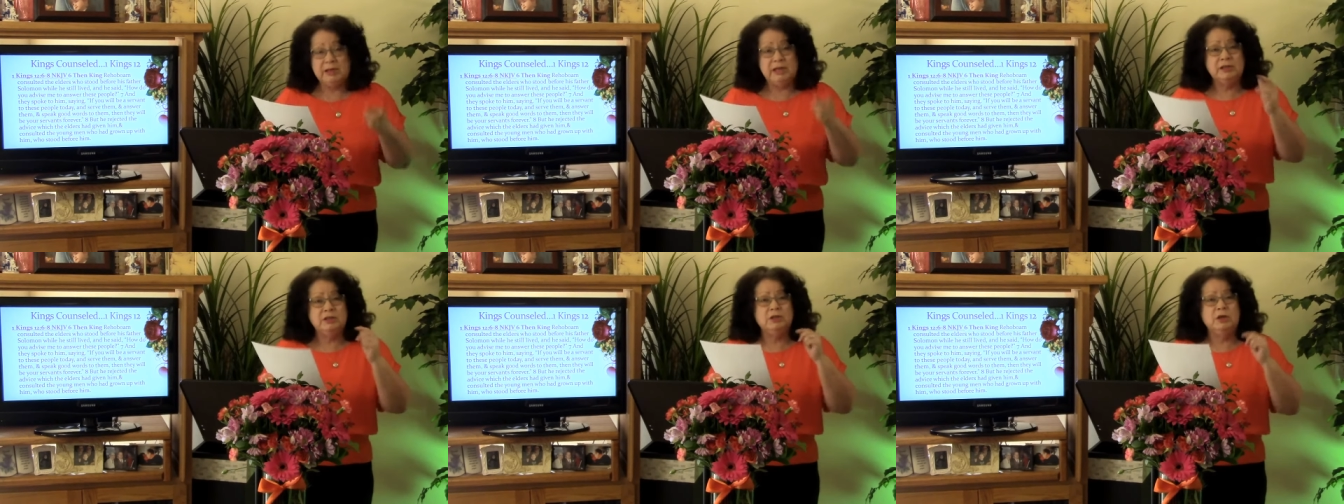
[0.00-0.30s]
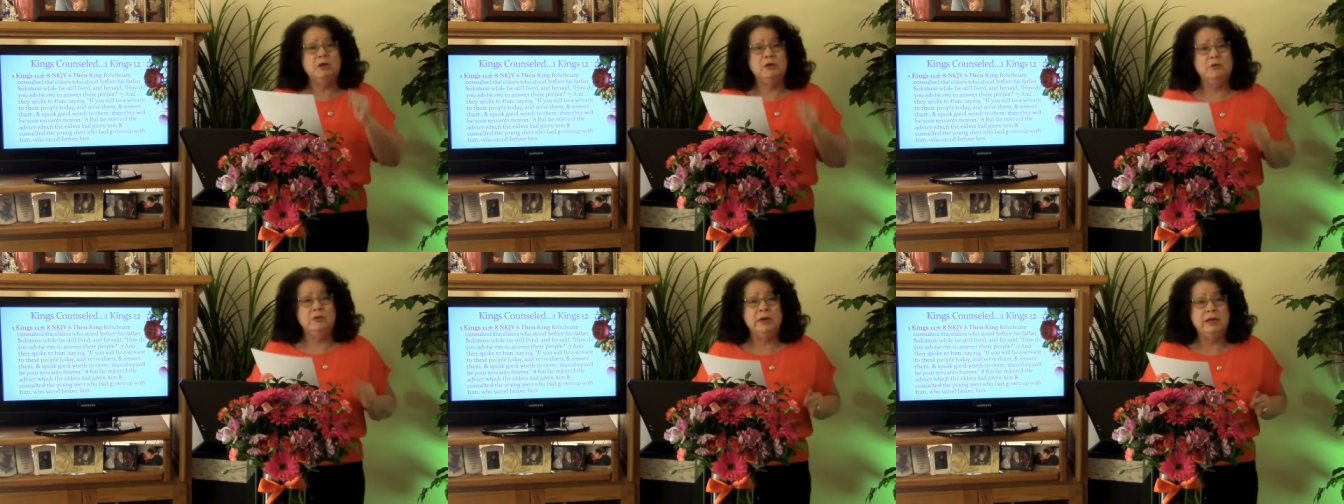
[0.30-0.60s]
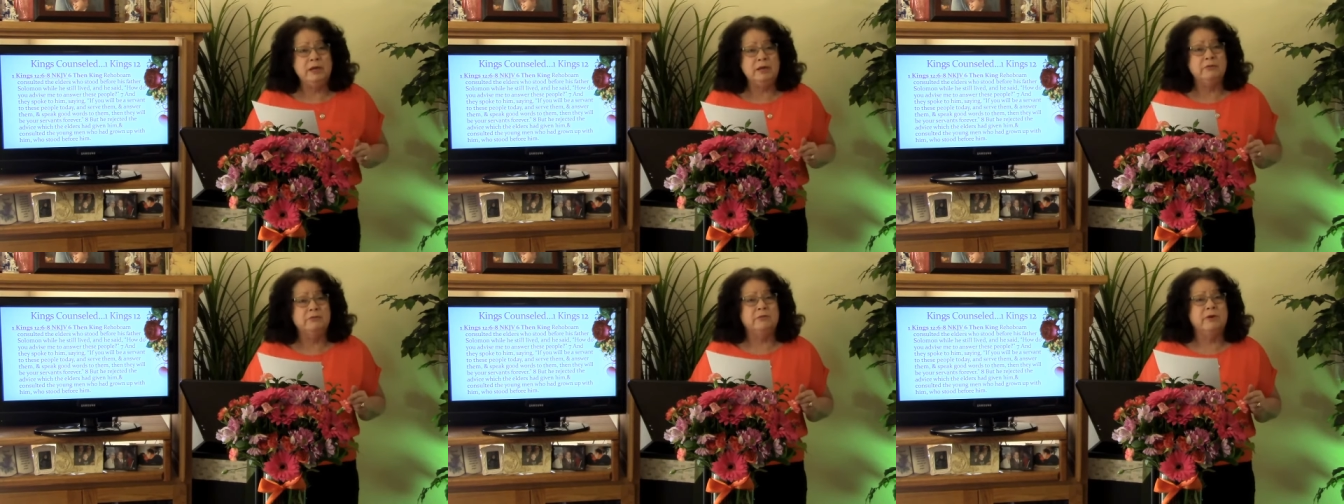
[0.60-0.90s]
Guess who
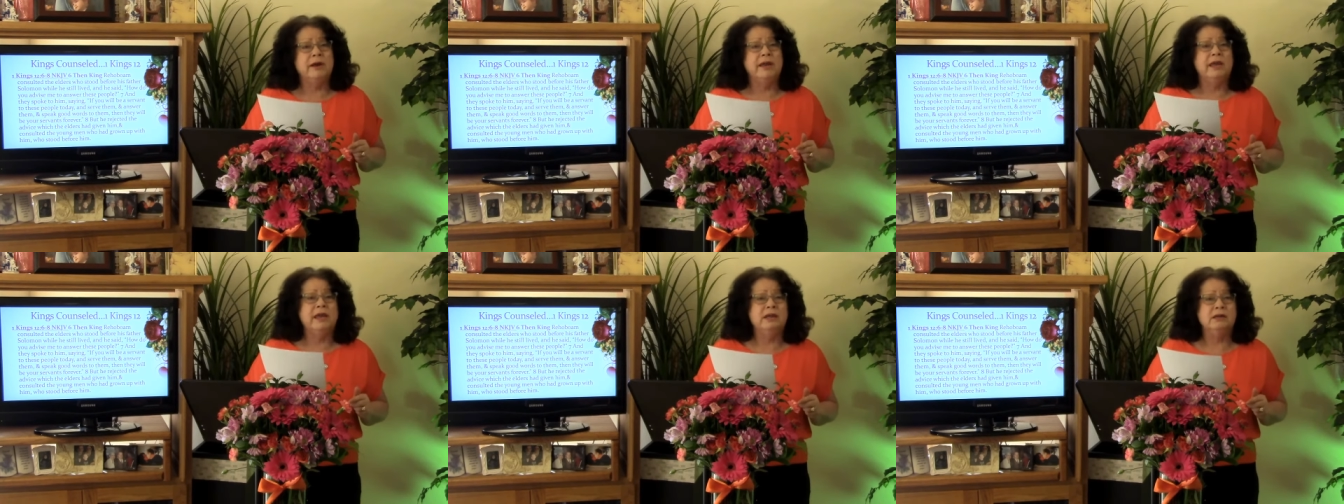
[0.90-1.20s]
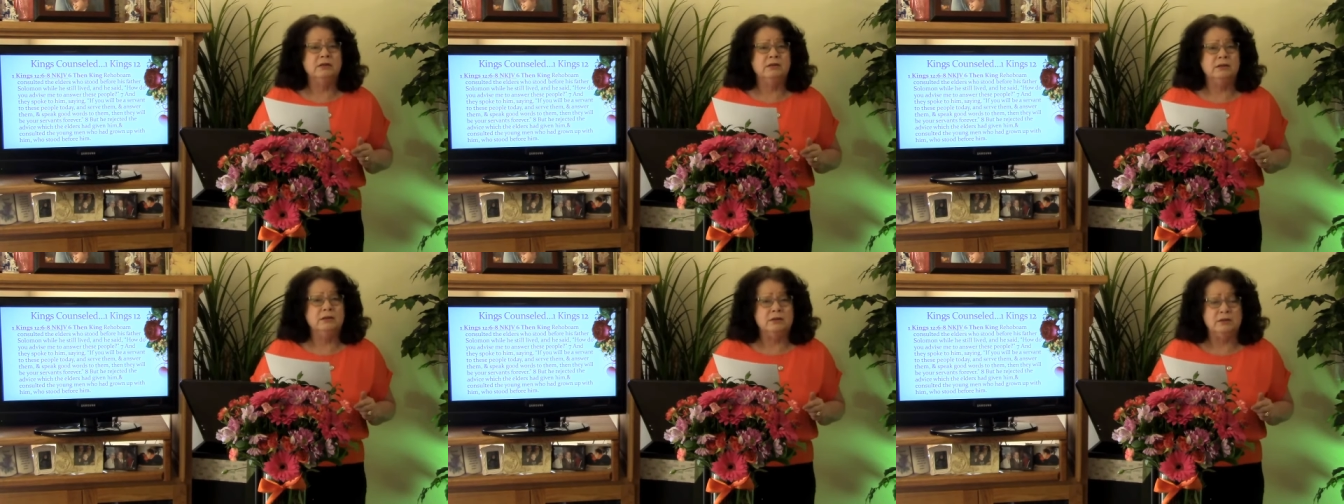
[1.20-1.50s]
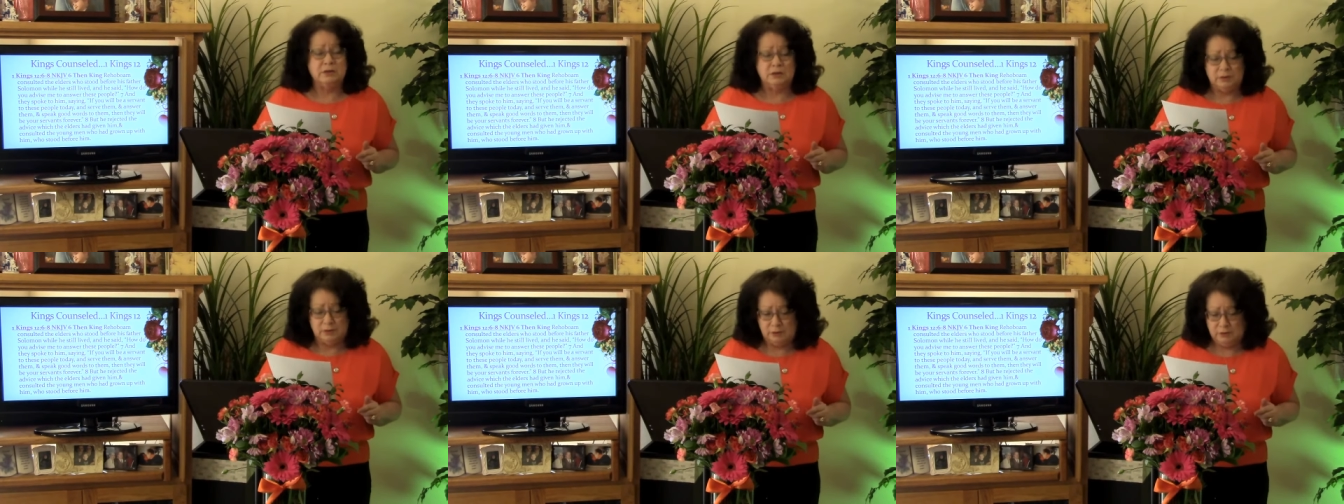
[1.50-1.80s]
he ran
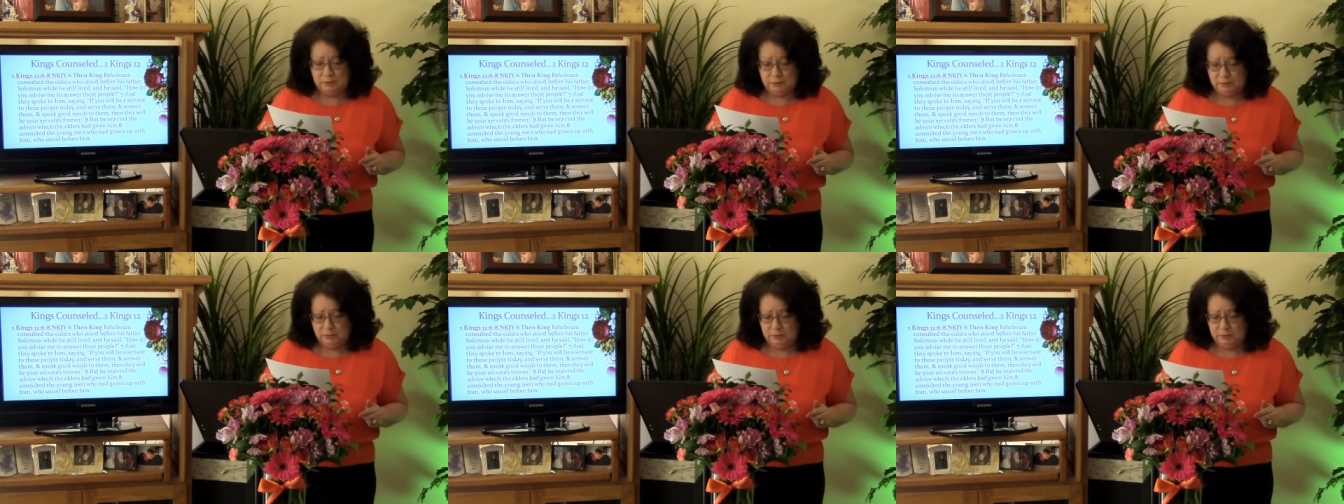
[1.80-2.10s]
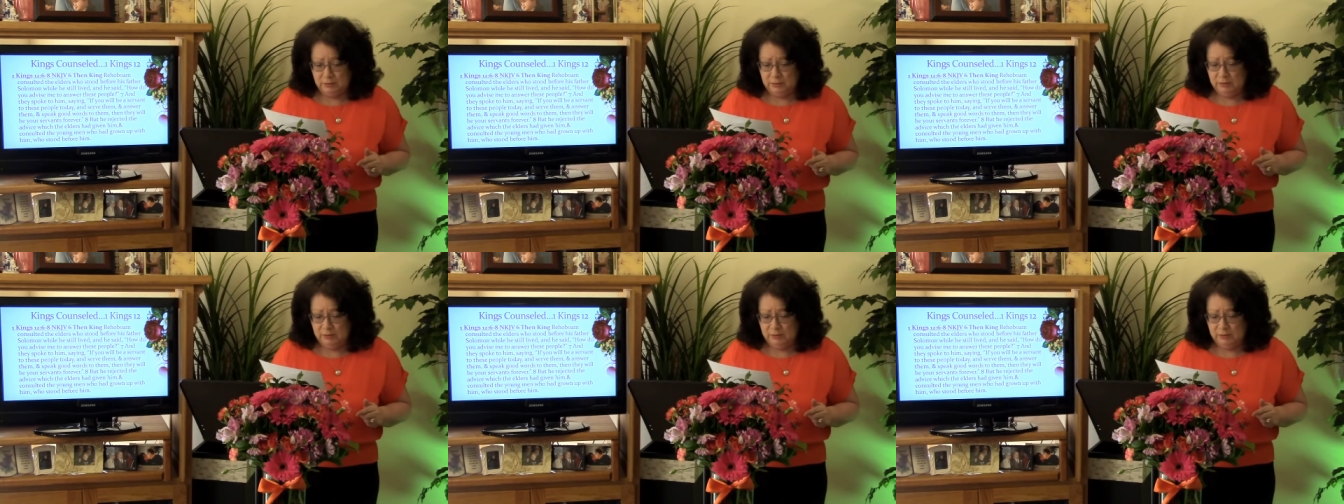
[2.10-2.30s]
to?